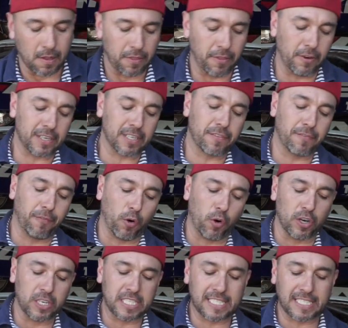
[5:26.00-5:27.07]
There's
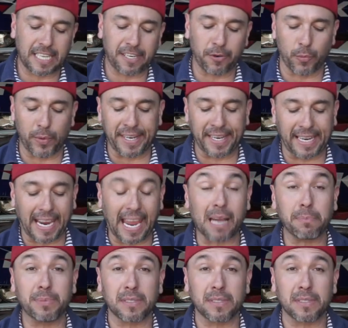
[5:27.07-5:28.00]
4 center ring caps.